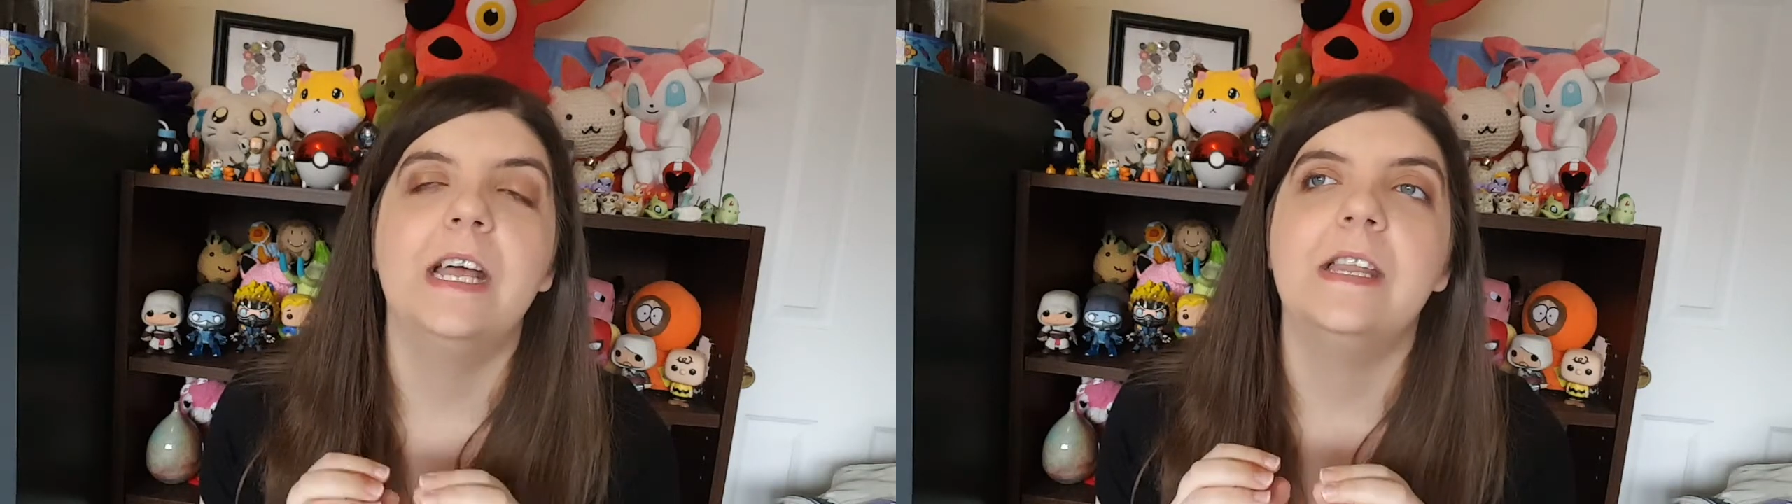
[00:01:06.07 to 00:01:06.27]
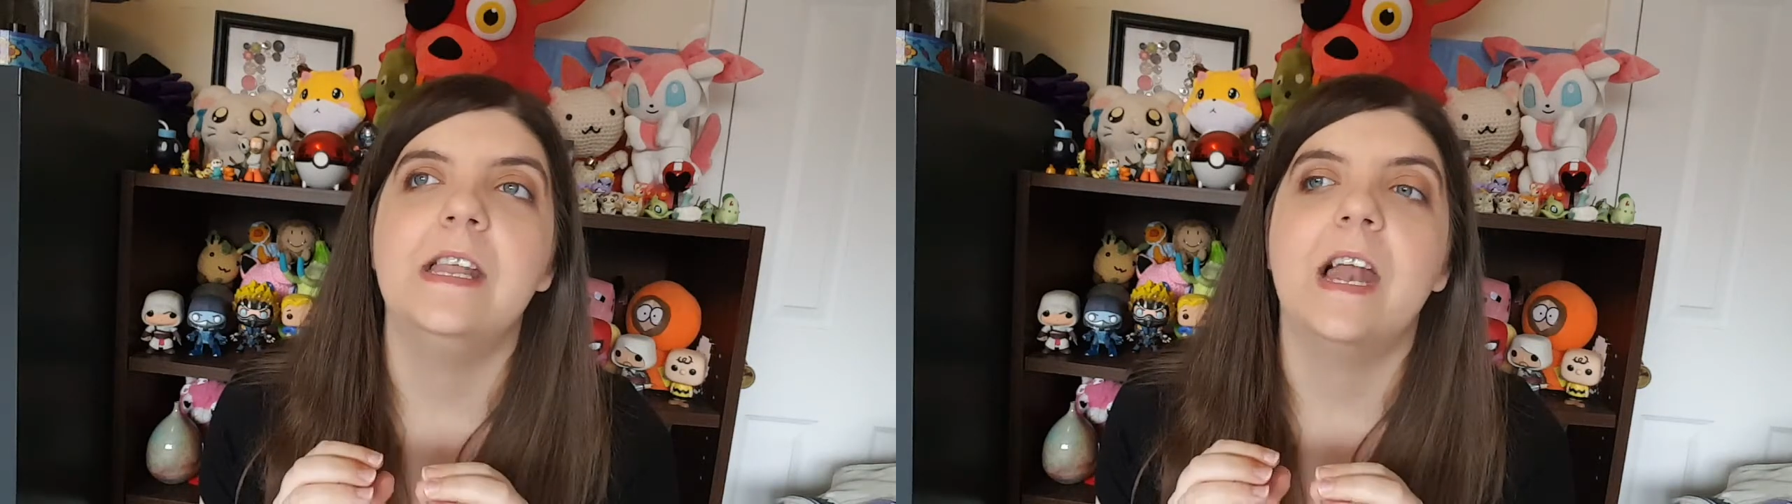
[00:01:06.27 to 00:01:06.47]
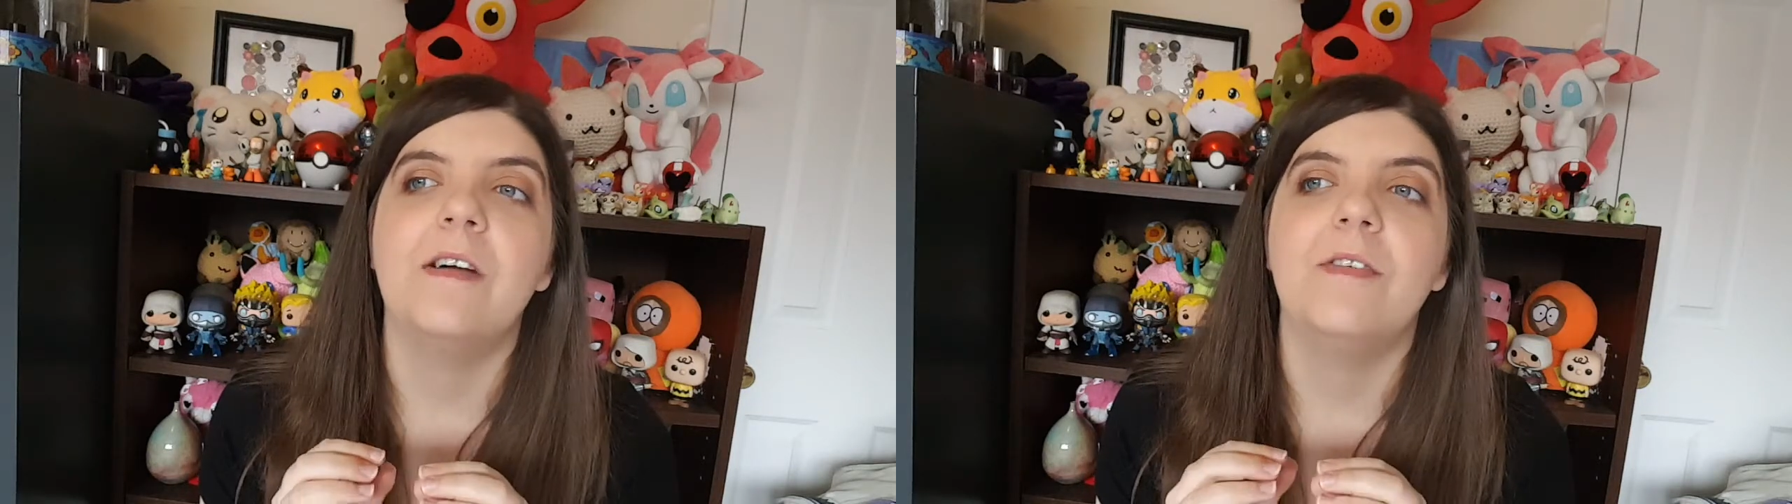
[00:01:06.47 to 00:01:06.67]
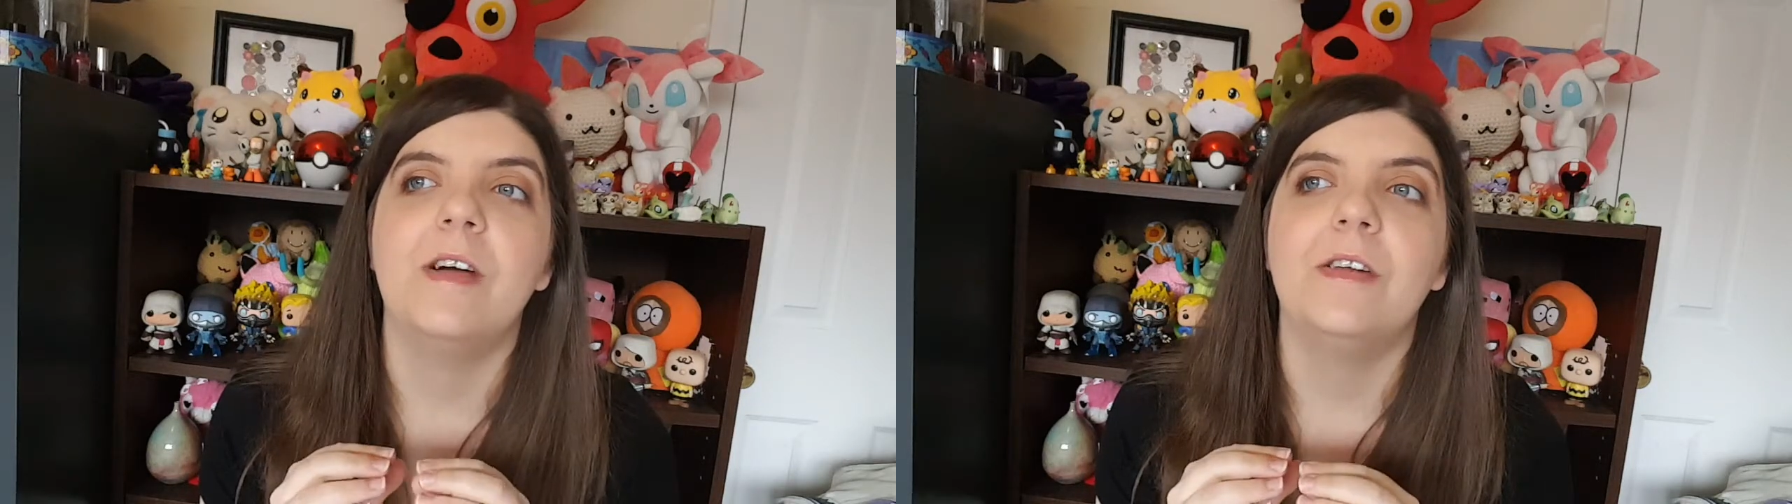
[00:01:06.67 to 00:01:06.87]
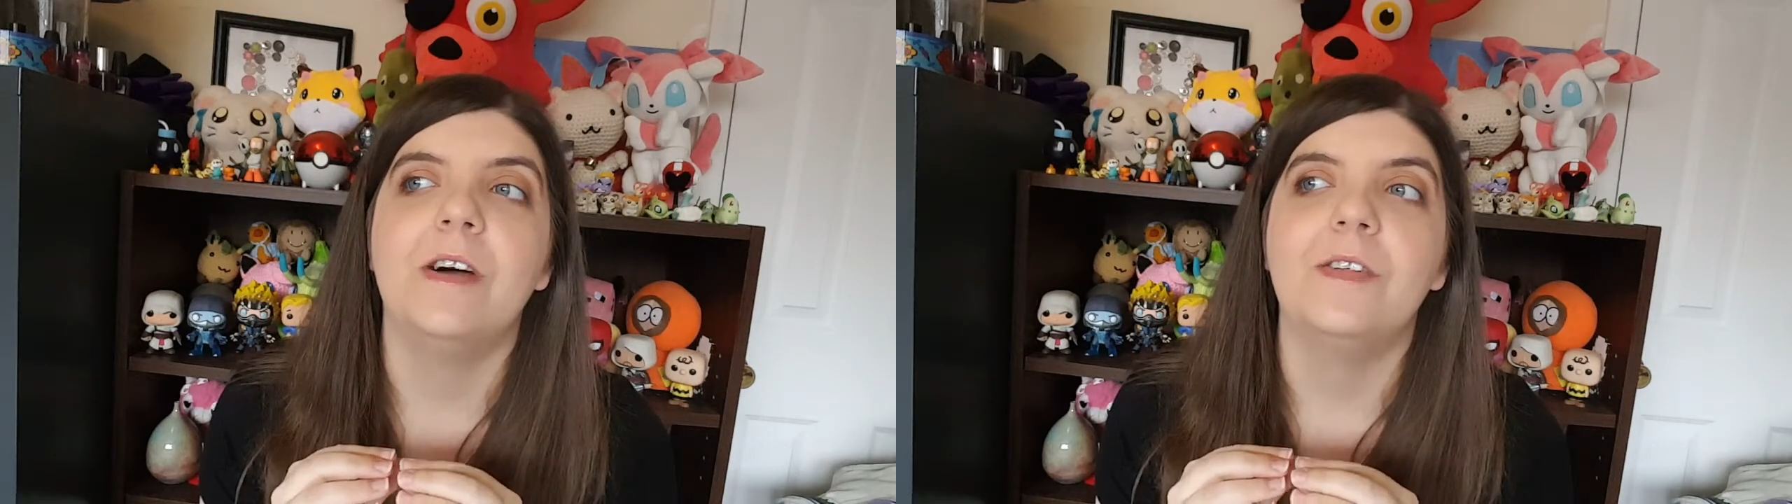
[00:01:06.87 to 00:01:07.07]
And then I
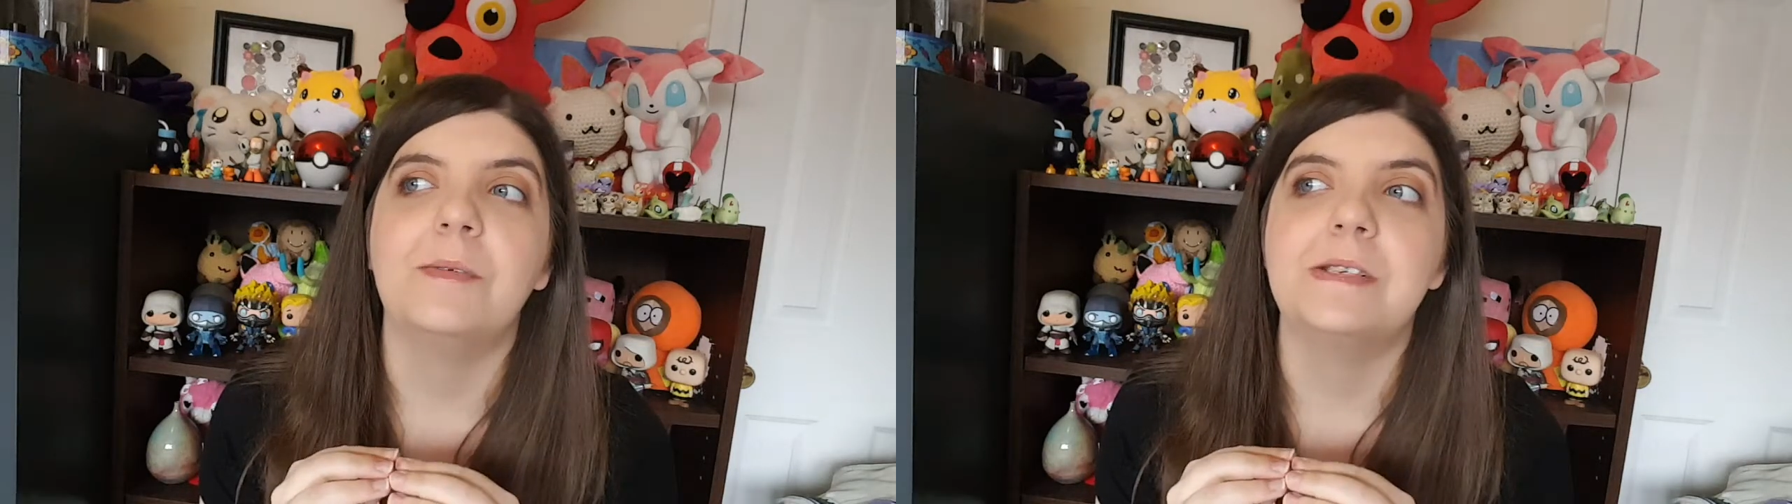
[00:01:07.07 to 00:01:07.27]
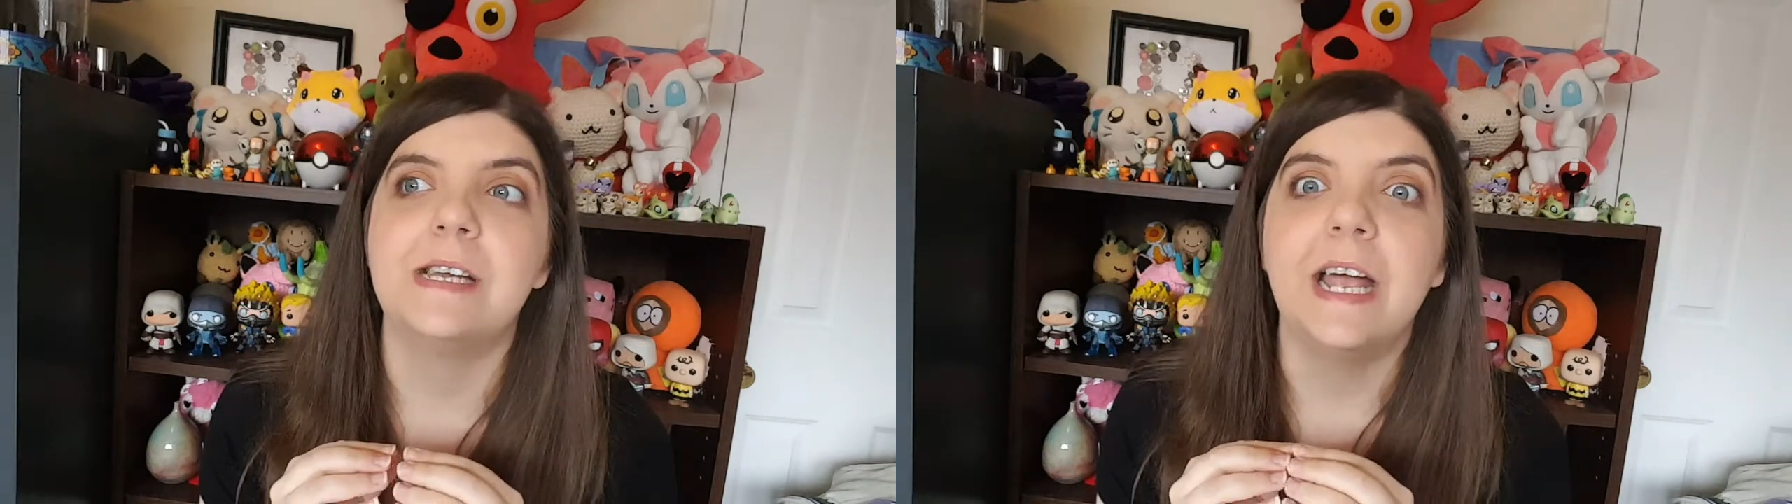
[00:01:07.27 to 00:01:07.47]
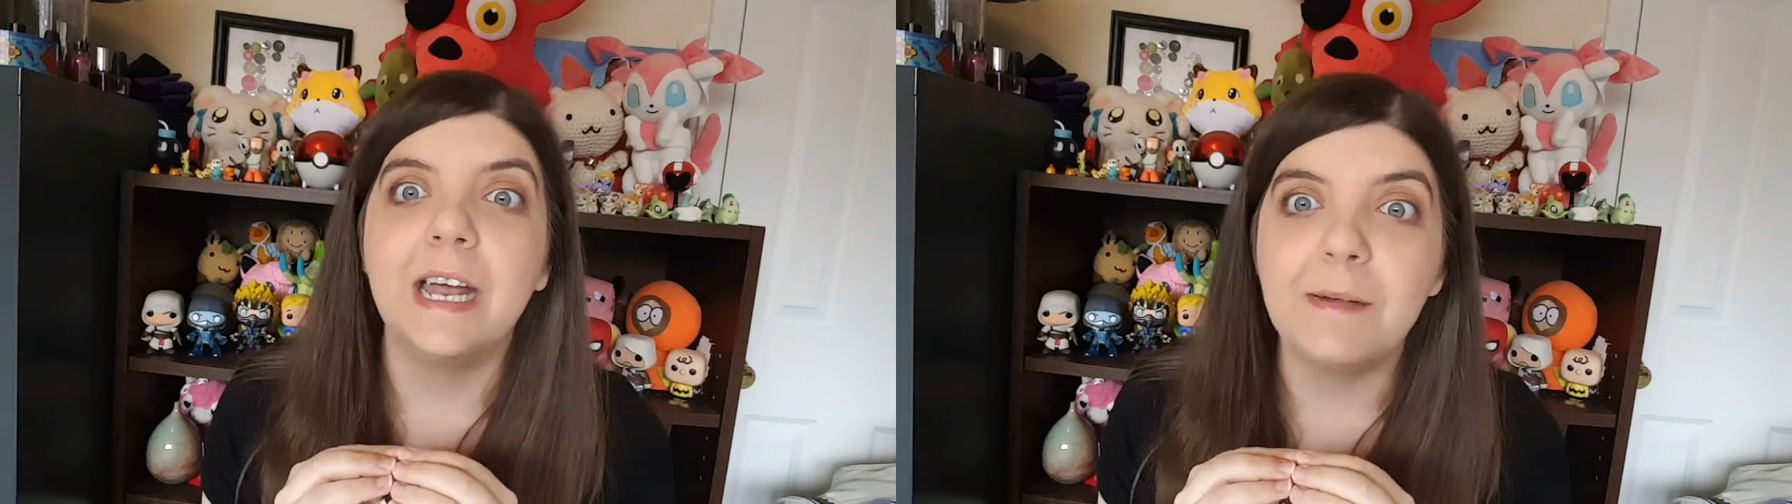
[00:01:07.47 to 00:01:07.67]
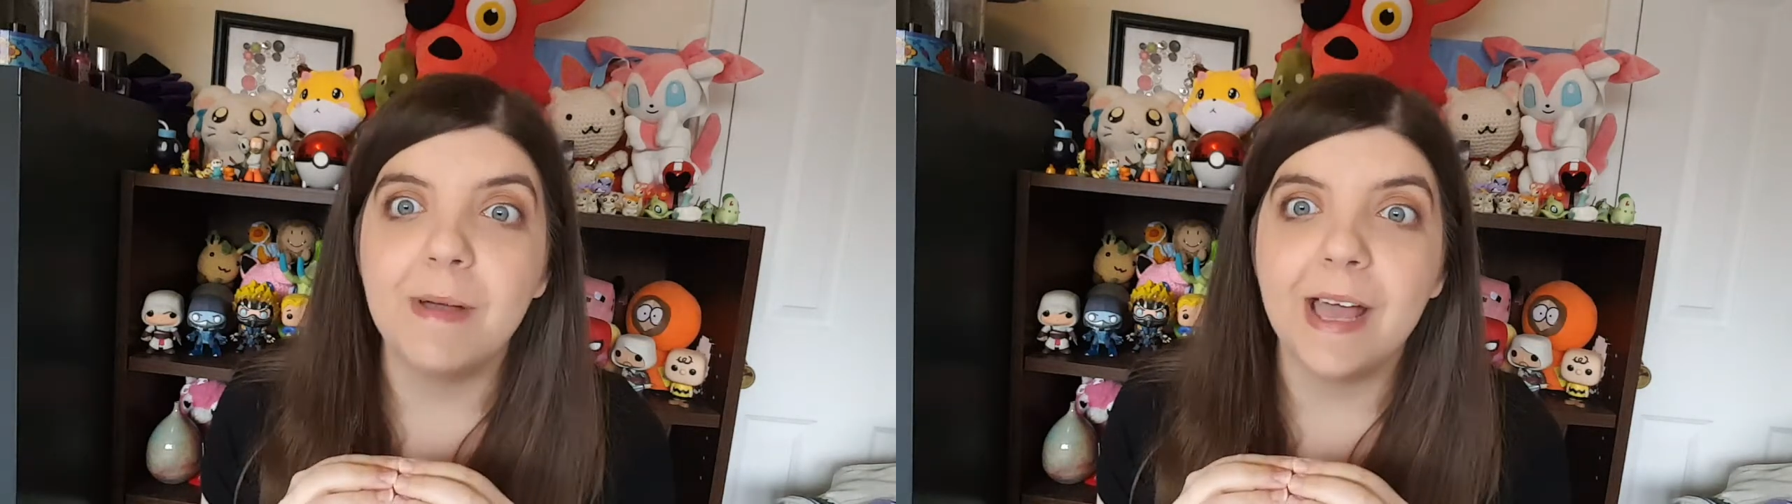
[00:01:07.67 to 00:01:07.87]
found out there was an anime